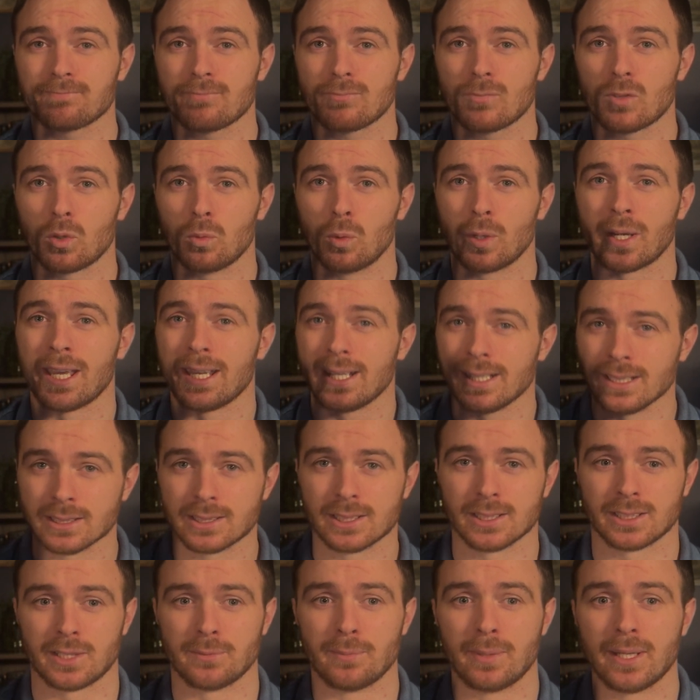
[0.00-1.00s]
we'll get
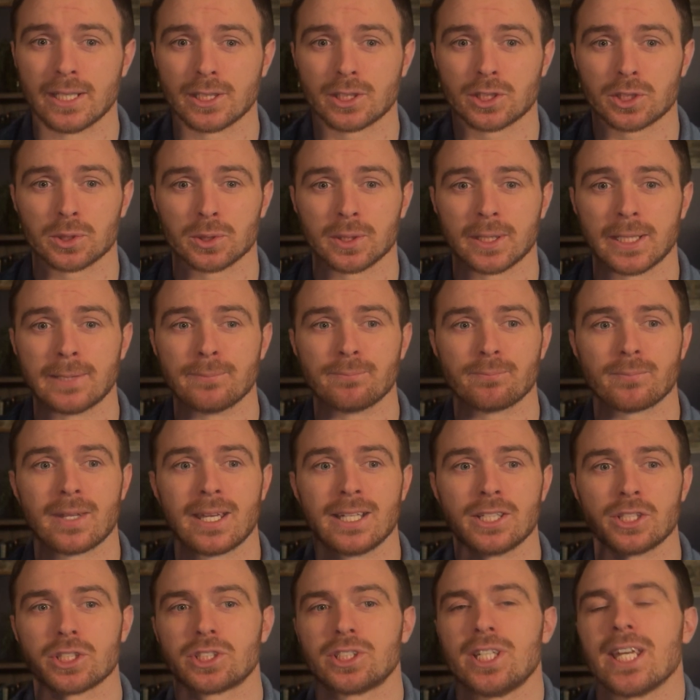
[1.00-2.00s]
into some history
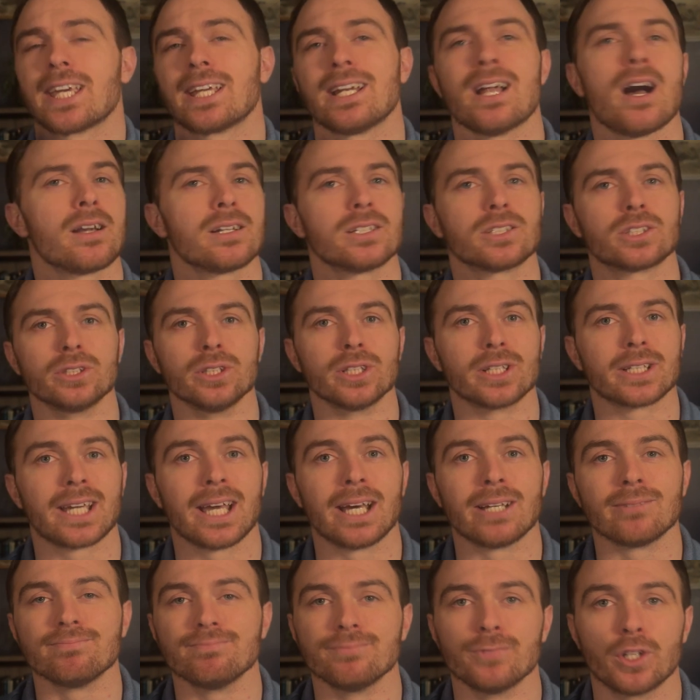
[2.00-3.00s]
and just take an honest look
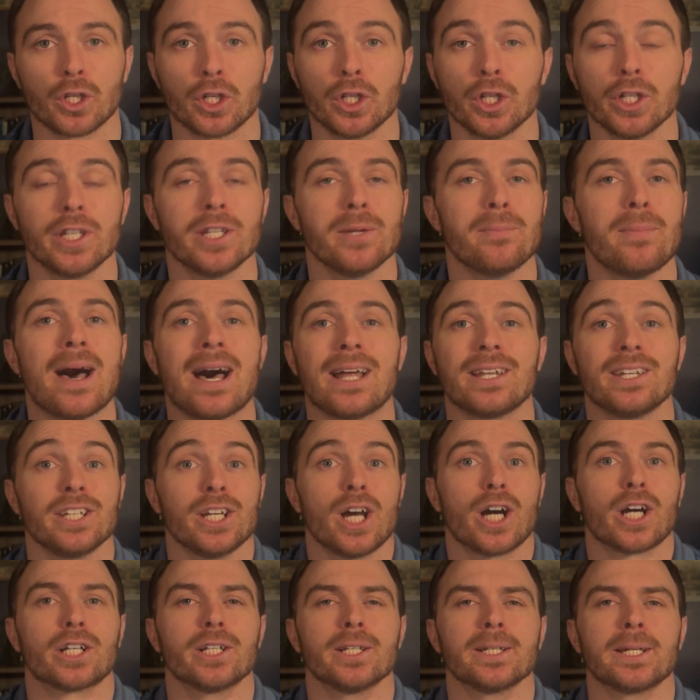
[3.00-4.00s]
at the good, the bad, the
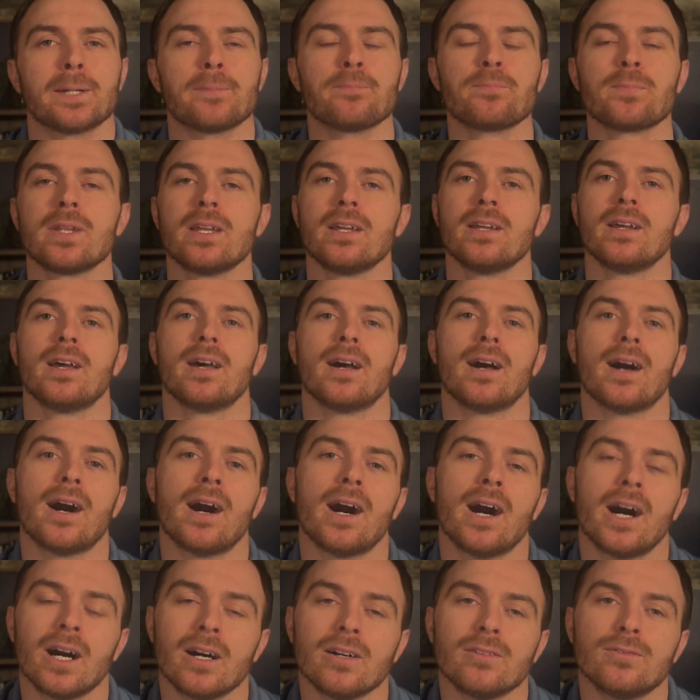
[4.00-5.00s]
ugly
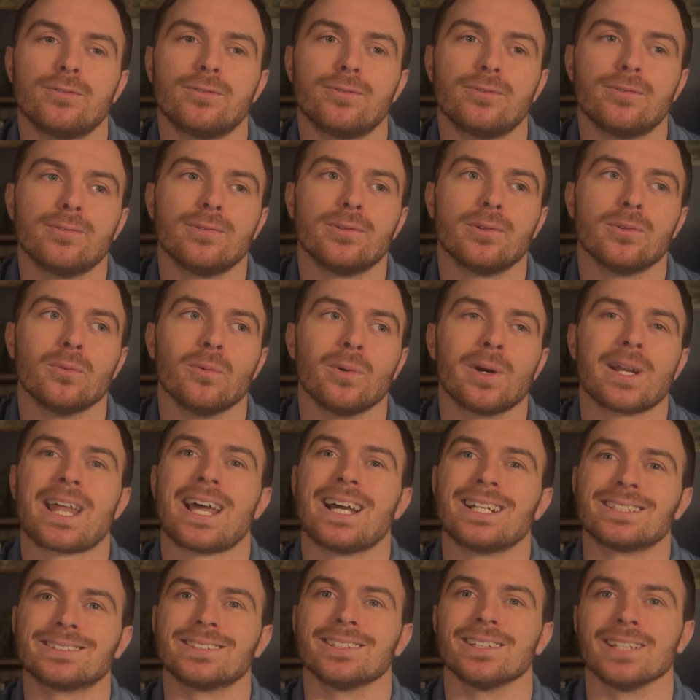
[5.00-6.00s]
of what
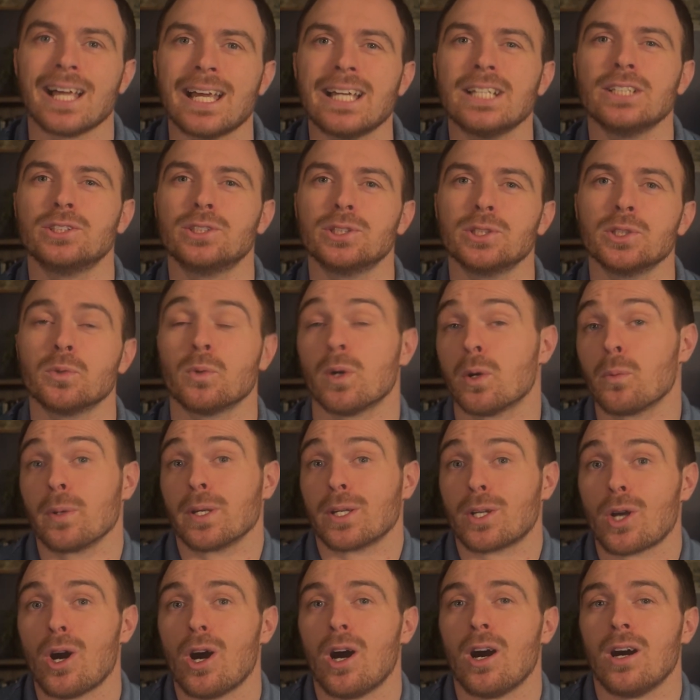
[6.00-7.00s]
has led to what we
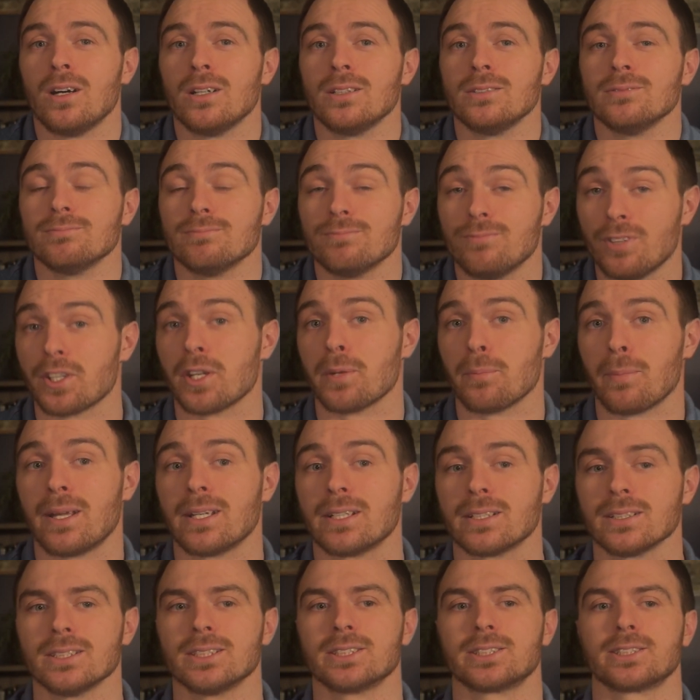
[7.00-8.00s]
call
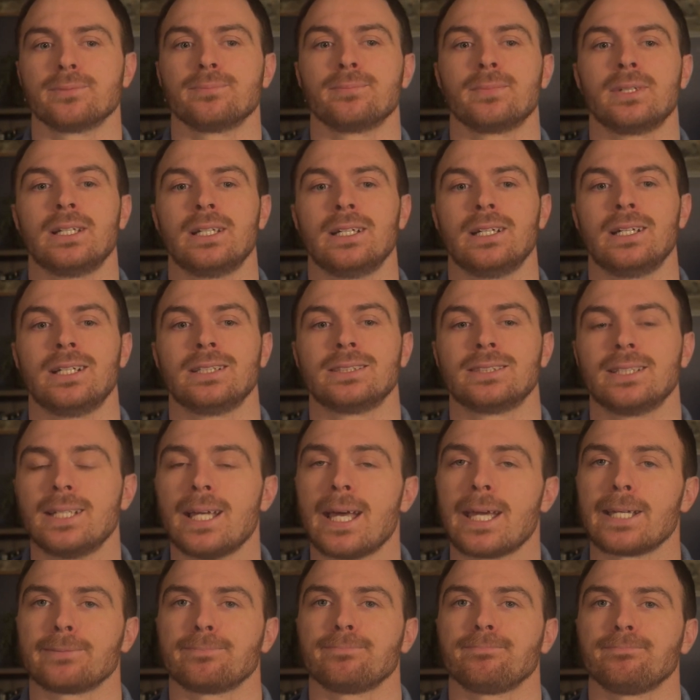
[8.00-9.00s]
fundamentalism today.